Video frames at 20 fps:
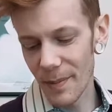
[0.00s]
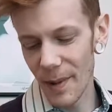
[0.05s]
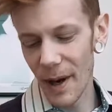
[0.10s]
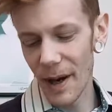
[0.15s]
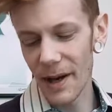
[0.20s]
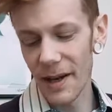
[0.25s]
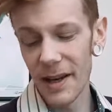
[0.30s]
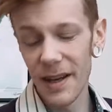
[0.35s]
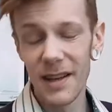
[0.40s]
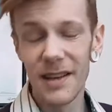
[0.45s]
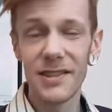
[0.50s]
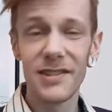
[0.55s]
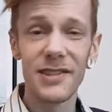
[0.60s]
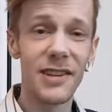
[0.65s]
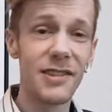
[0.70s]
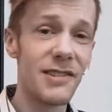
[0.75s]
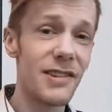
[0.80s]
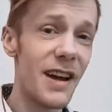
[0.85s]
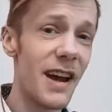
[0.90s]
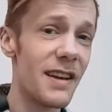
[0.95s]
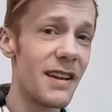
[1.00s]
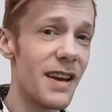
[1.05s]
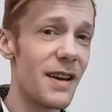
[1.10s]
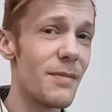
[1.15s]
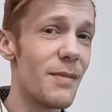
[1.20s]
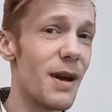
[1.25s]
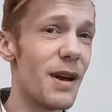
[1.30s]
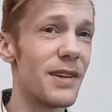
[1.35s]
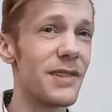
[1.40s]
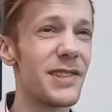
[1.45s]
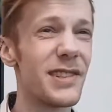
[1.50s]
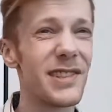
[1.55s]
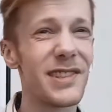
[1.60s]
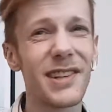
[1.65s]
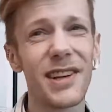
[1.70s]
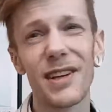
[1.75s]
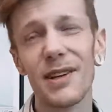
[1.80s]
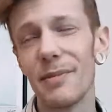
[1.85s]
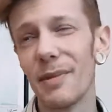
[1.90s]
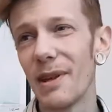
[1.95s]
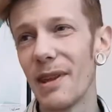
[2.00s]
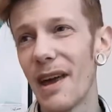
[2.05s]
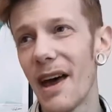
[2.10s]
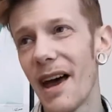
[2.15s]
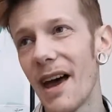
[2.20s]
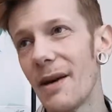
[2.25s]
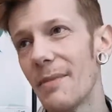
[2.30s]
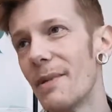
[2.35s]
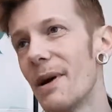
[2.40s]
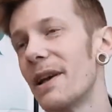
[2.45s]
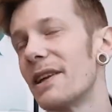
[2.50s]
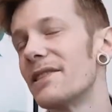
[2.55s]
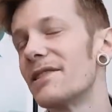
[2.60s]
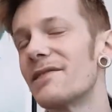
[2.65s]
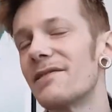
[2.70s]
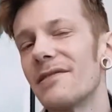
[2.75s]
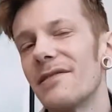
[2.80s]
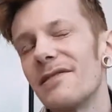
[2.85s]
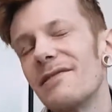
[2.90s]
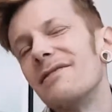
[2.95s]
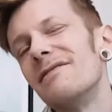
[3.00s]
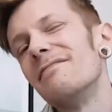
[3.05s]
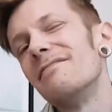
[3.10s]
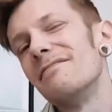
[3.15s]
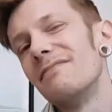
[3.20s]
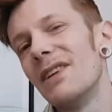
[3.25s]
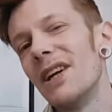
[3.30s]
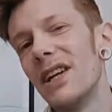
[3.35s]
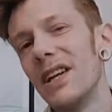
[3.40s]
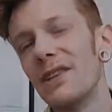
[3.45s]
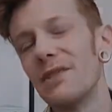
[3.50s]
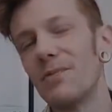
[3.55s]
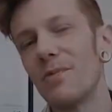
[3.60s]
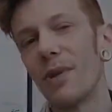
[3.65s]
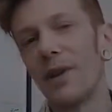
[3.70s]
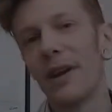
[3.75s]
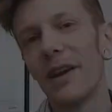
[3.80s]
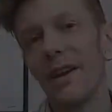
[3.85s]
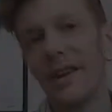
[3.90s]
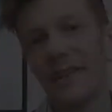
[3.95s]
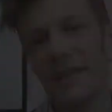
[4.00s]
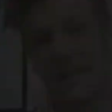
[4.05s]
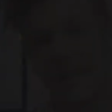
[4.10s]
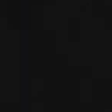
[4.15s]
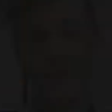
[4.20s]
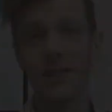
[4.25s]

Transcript: But so Terre d'Hermes, it's going to be there, but it's it is what it is.